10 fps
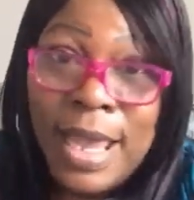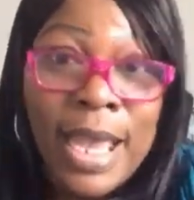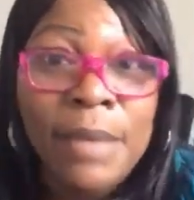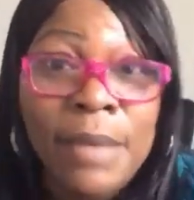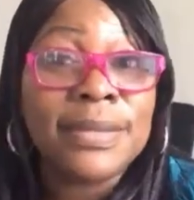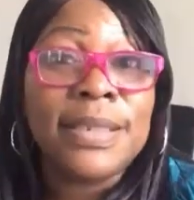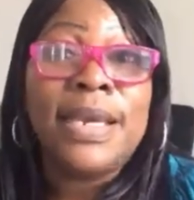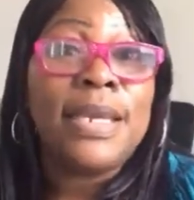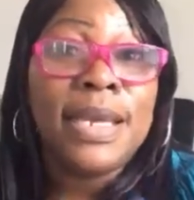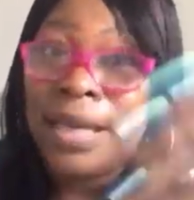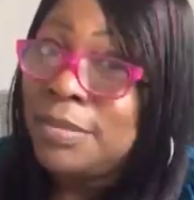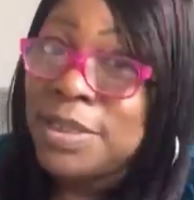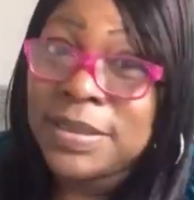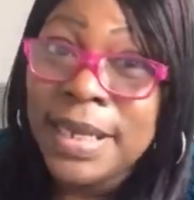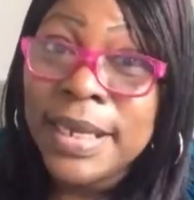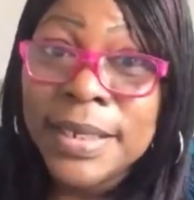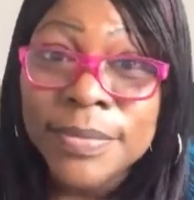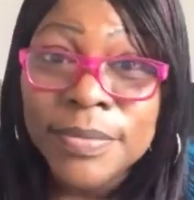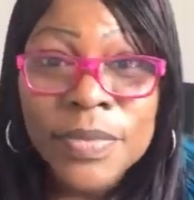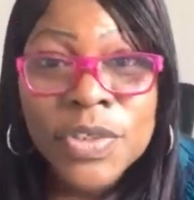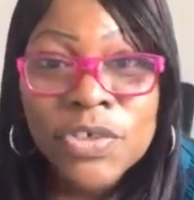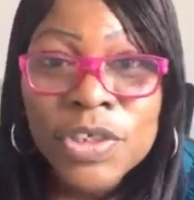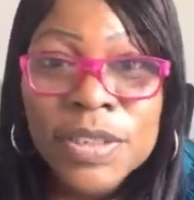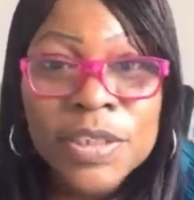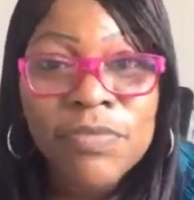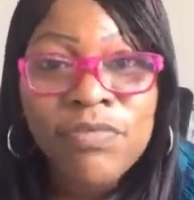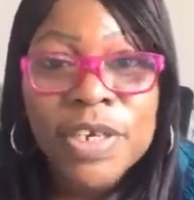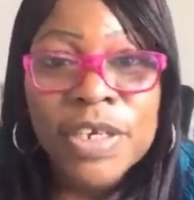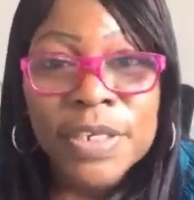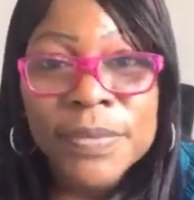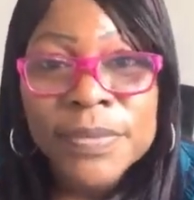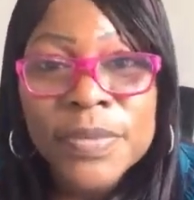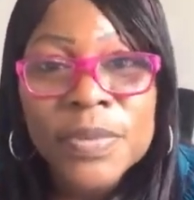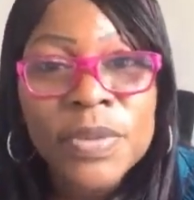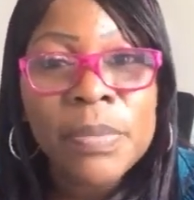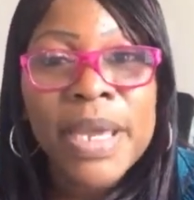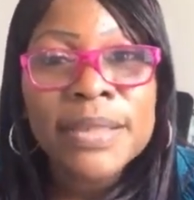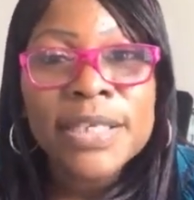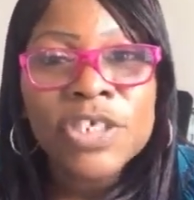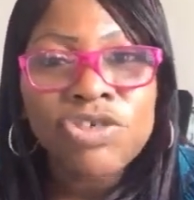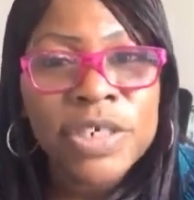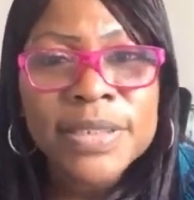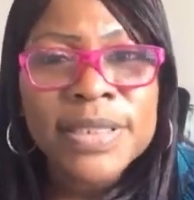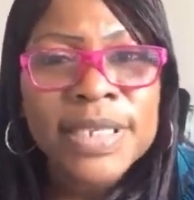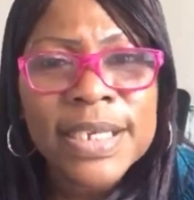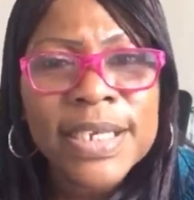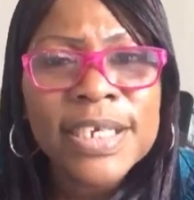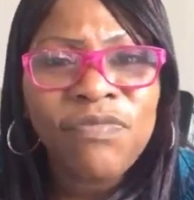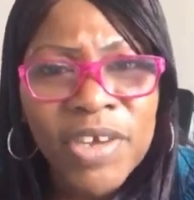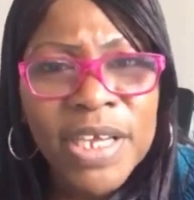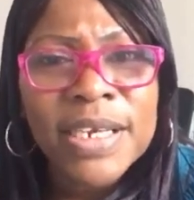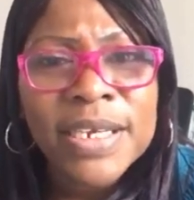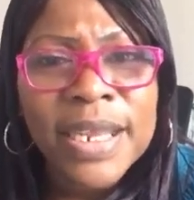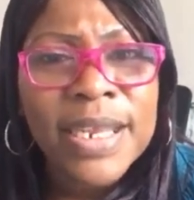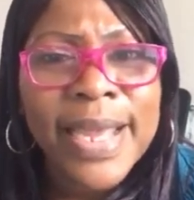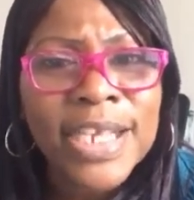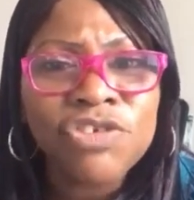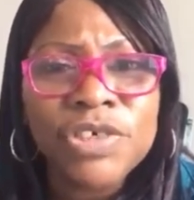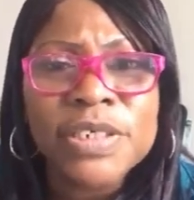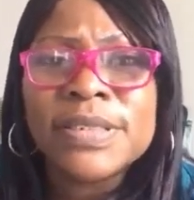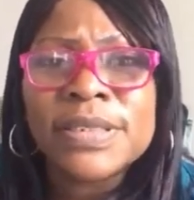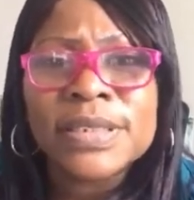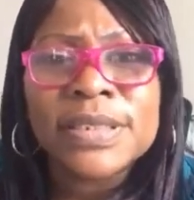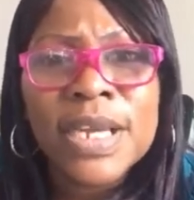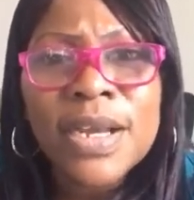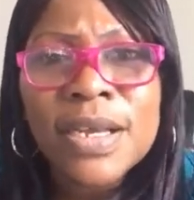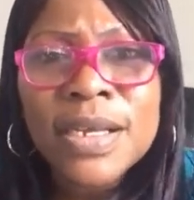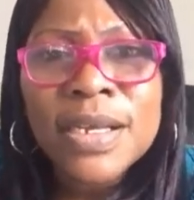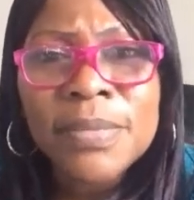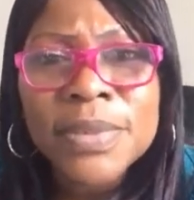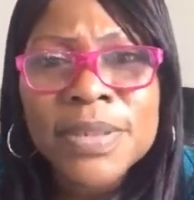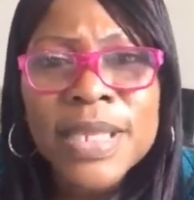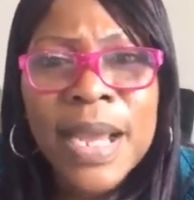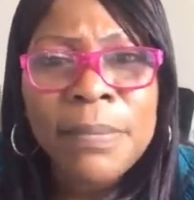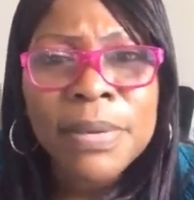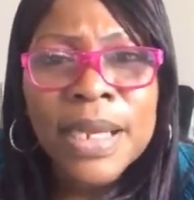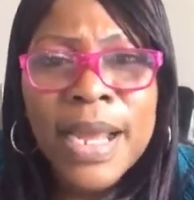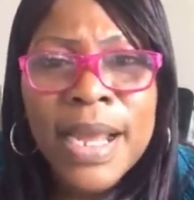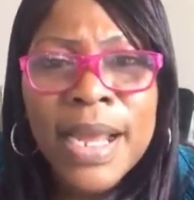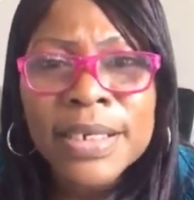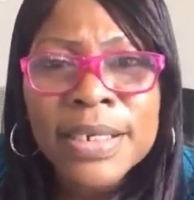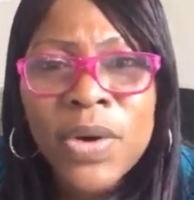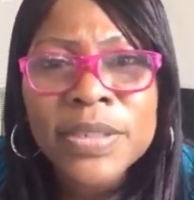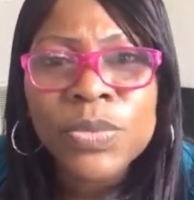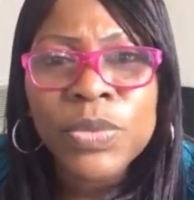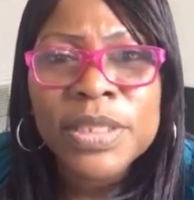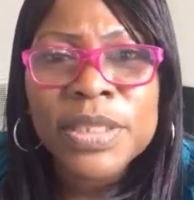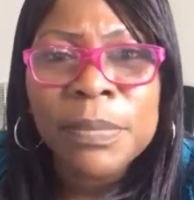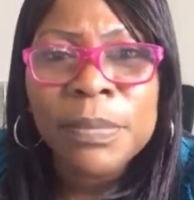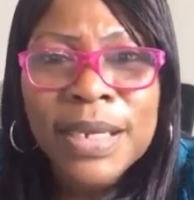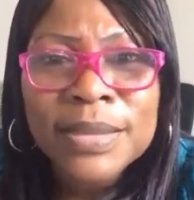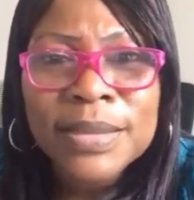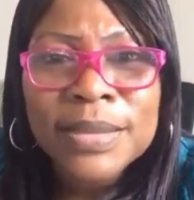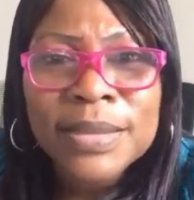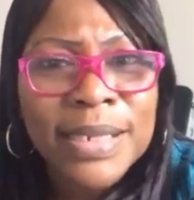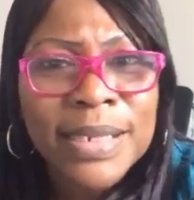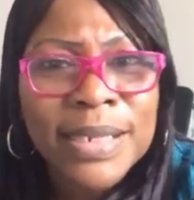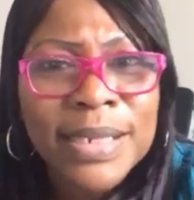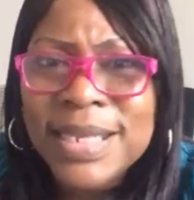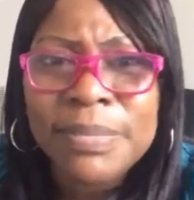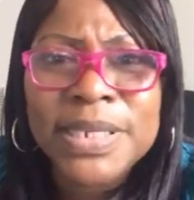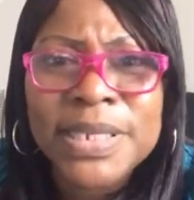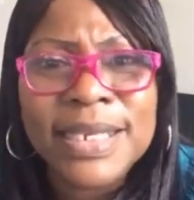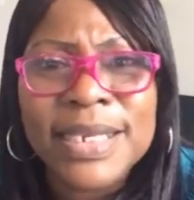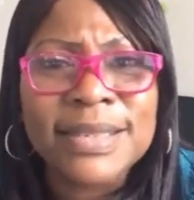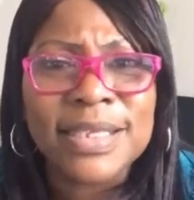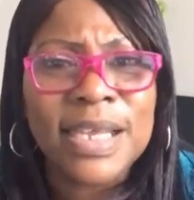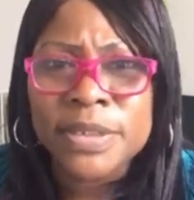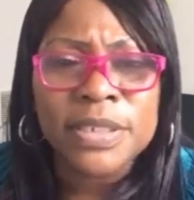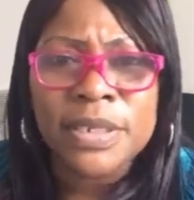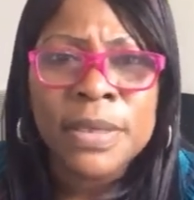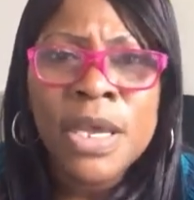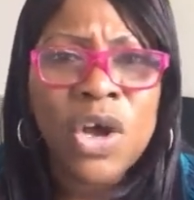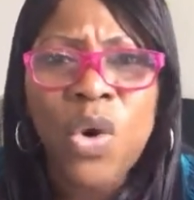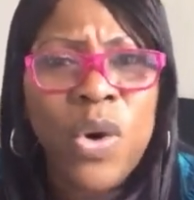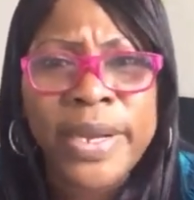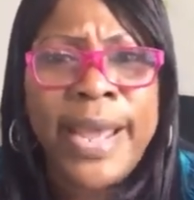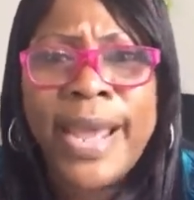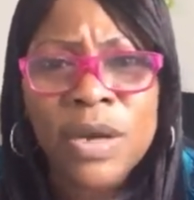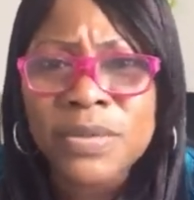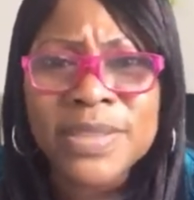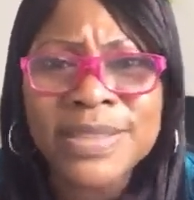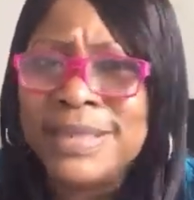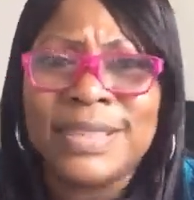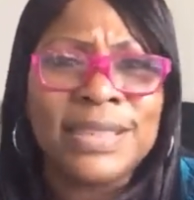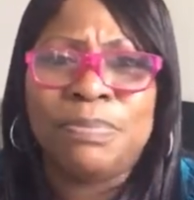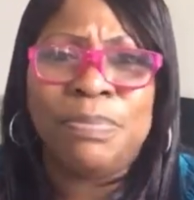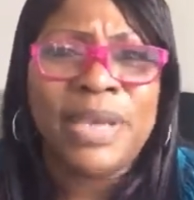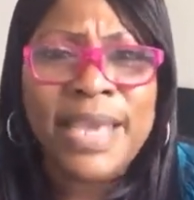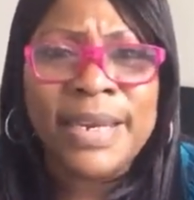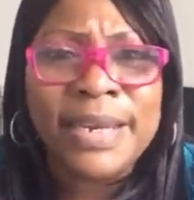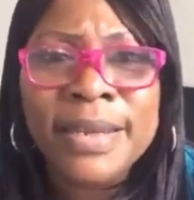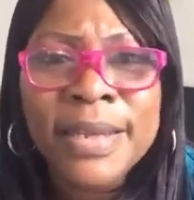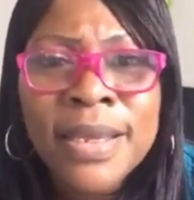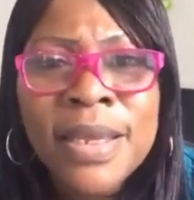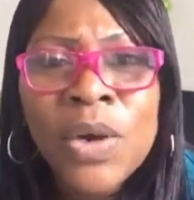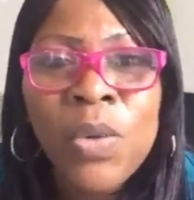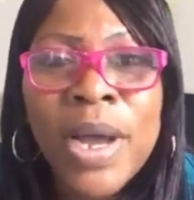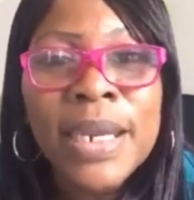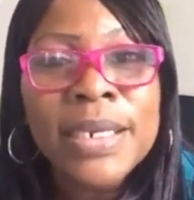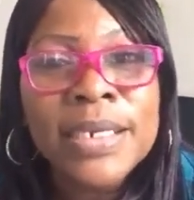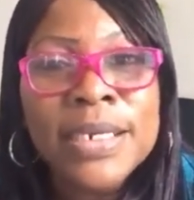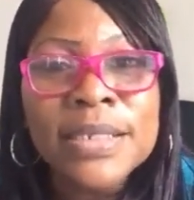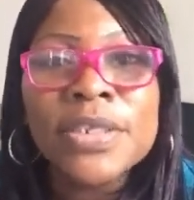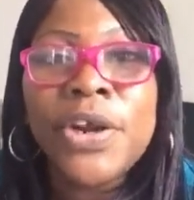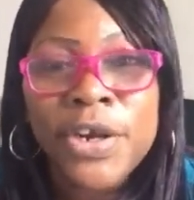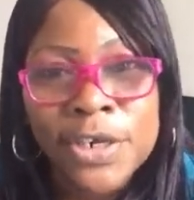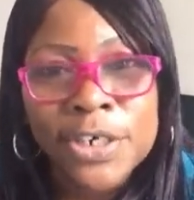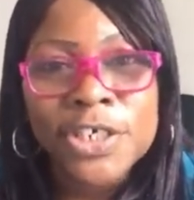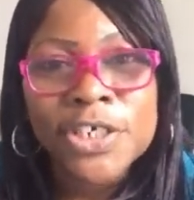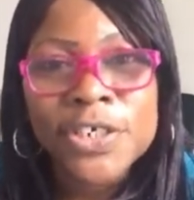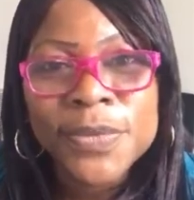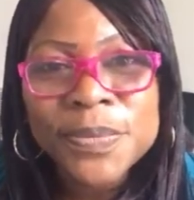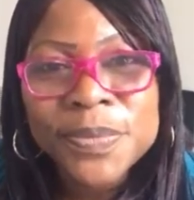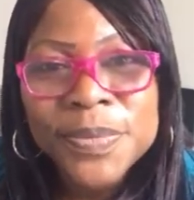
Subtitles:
I'm not saying that. I'm just saying. Tracy is funny. Somebody said Tracy is funny. They like Tracy. Y'all come to stop clogging the courts with the petty. Somebody said stop taking this stuff to the courthouse and it's petty. Wiley needs to hush.